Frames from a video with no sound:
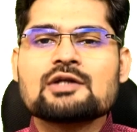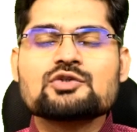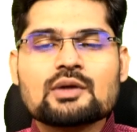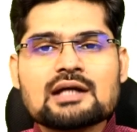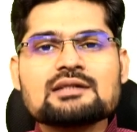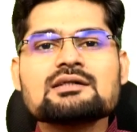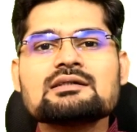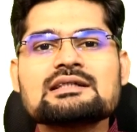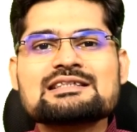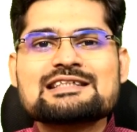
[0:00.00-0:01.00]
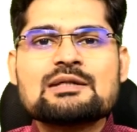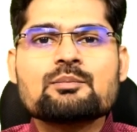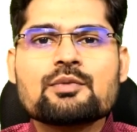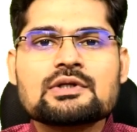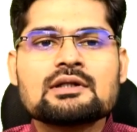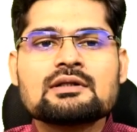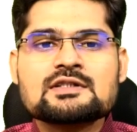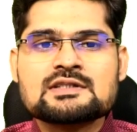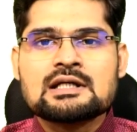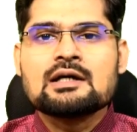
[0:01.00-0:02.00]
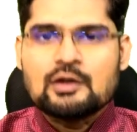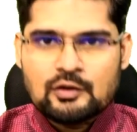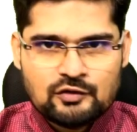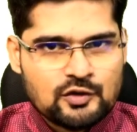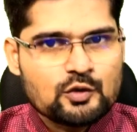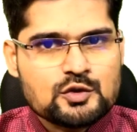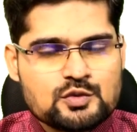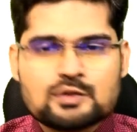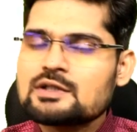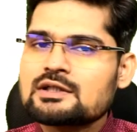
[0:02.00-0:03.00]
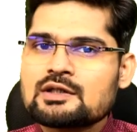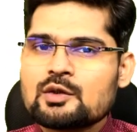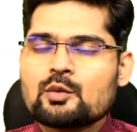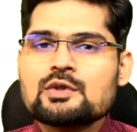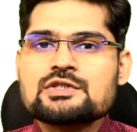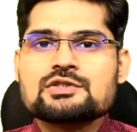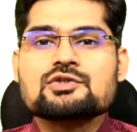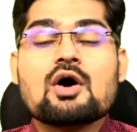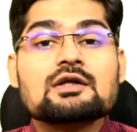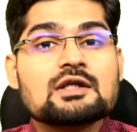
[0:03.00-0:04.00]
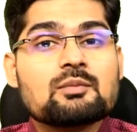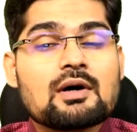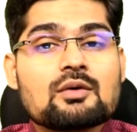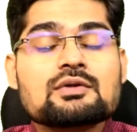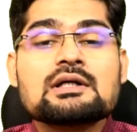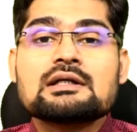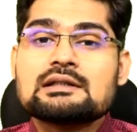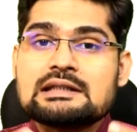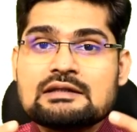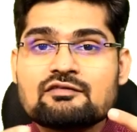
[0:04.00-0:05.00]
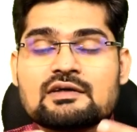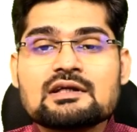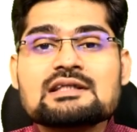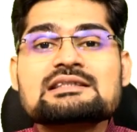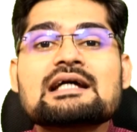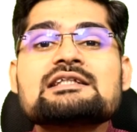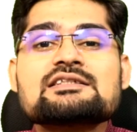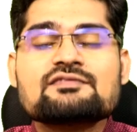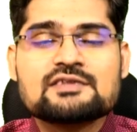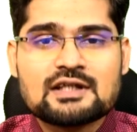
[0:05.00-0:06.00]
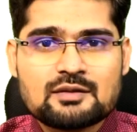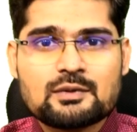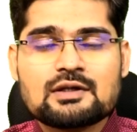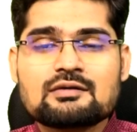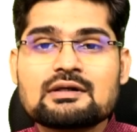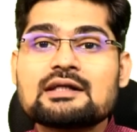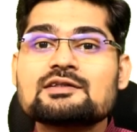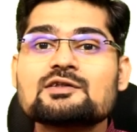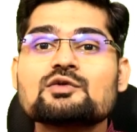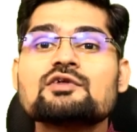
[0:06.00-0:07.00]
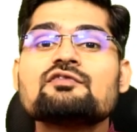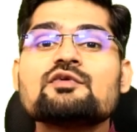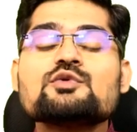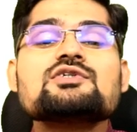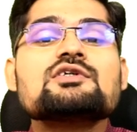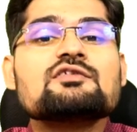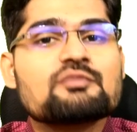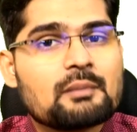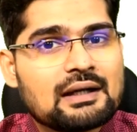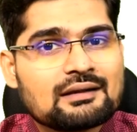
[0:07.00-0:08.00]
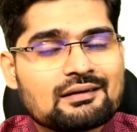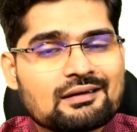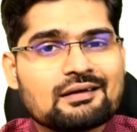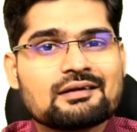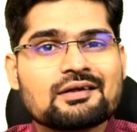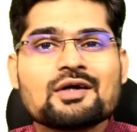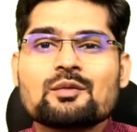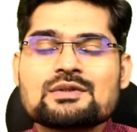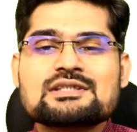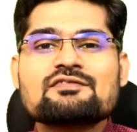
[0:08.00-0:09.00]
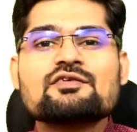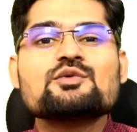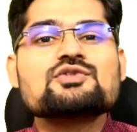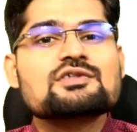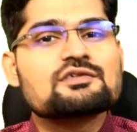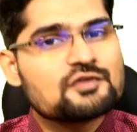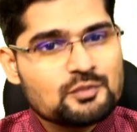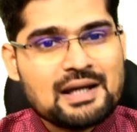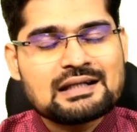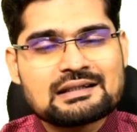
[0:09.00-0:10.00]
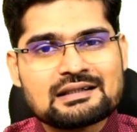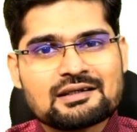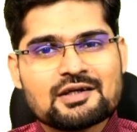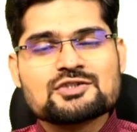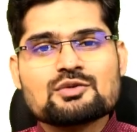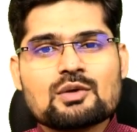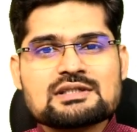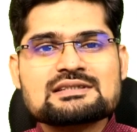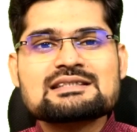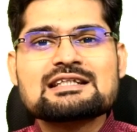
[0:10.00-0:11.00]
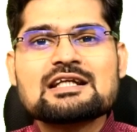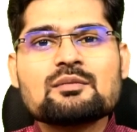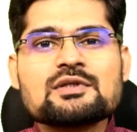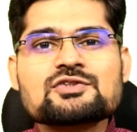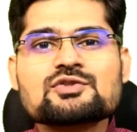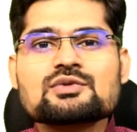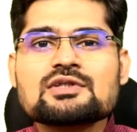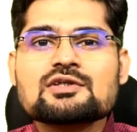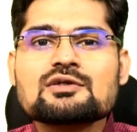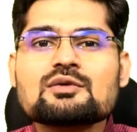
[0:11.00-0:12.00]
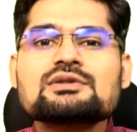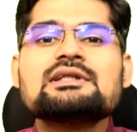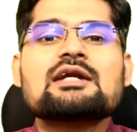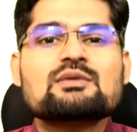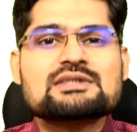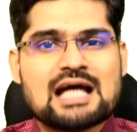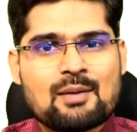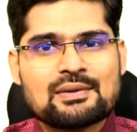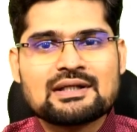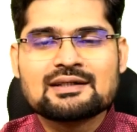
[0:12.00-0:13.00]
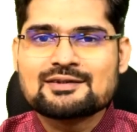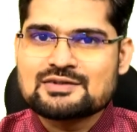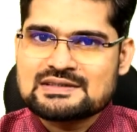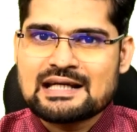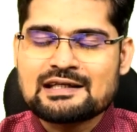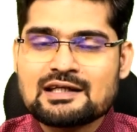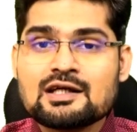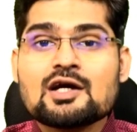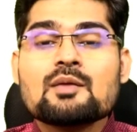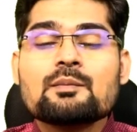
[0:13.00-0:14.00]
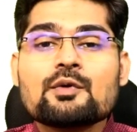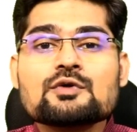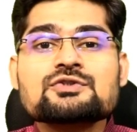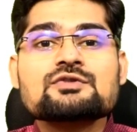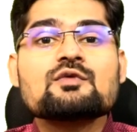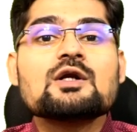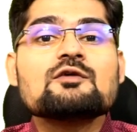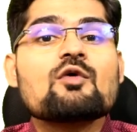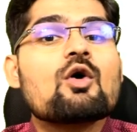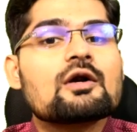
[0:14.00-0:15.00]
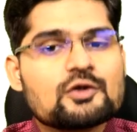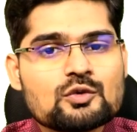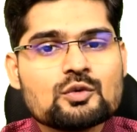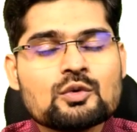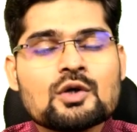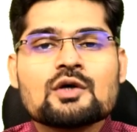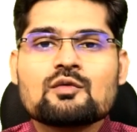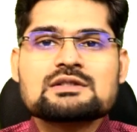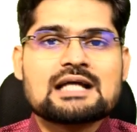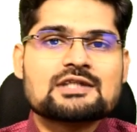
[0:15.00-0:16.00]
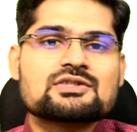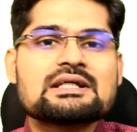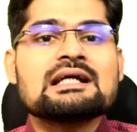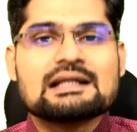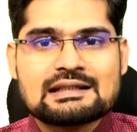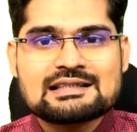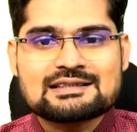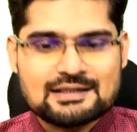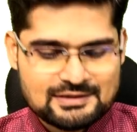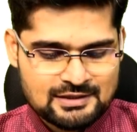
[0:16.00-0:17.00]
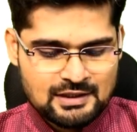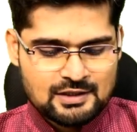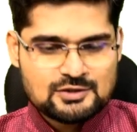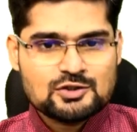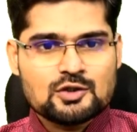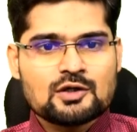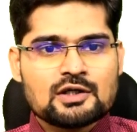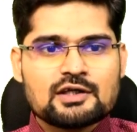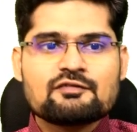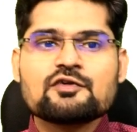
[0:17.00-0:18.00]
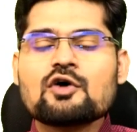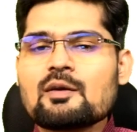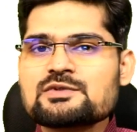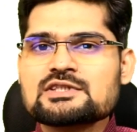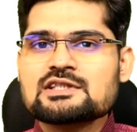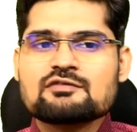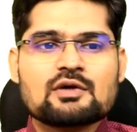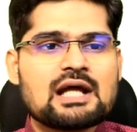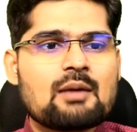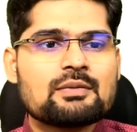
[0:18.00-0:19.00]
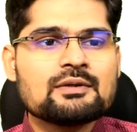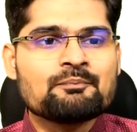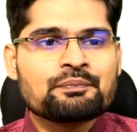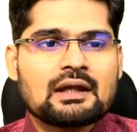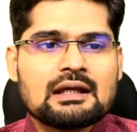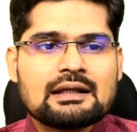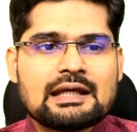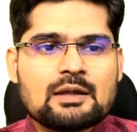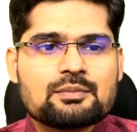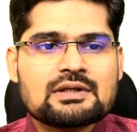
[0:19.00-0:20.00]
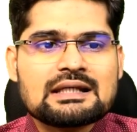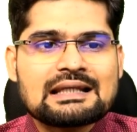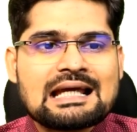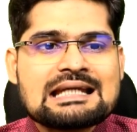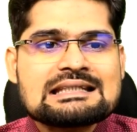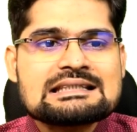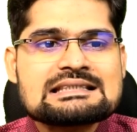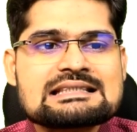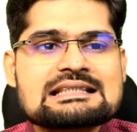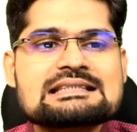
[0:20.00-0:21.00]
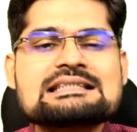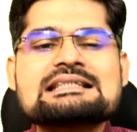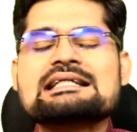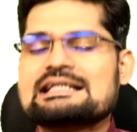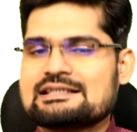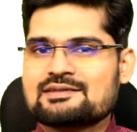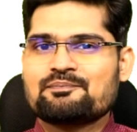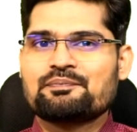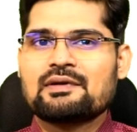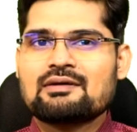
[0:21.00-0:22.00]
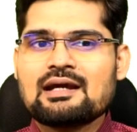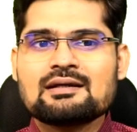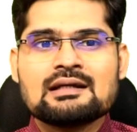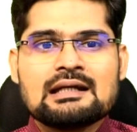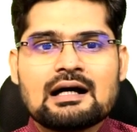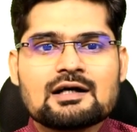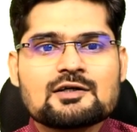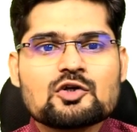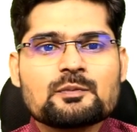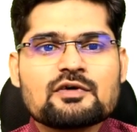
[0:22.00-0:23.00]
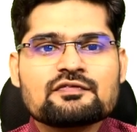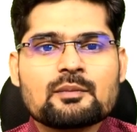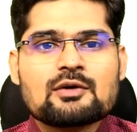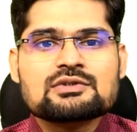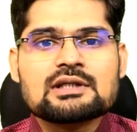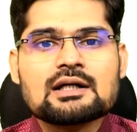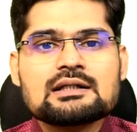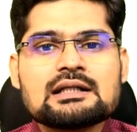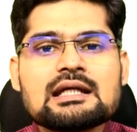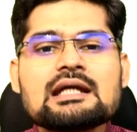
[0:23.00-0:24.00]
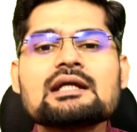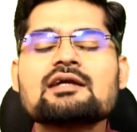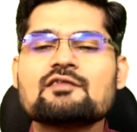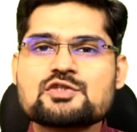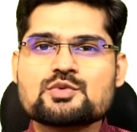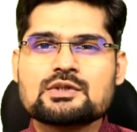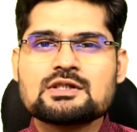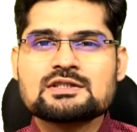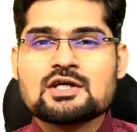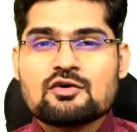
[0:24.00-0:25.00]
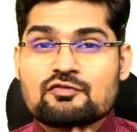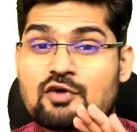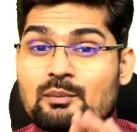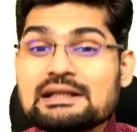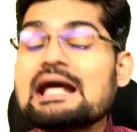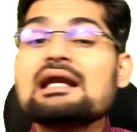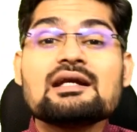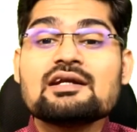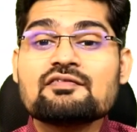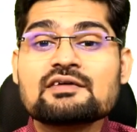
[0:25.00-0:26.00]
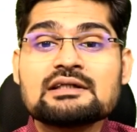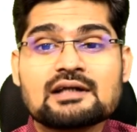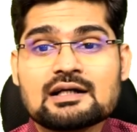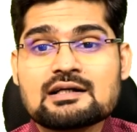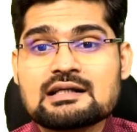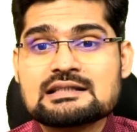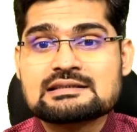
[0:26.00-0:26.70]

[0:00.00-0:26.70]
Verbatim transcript: Together this team put in this huge work which talked about the various kinds of dilemma related to the future of mankind. We say future of humanity. So what is this limits to the growth that was happening in the society post World War II was actually discussed. So if you observe what happened in April 1968, right? A group of about 30 individuals from 10 different countries,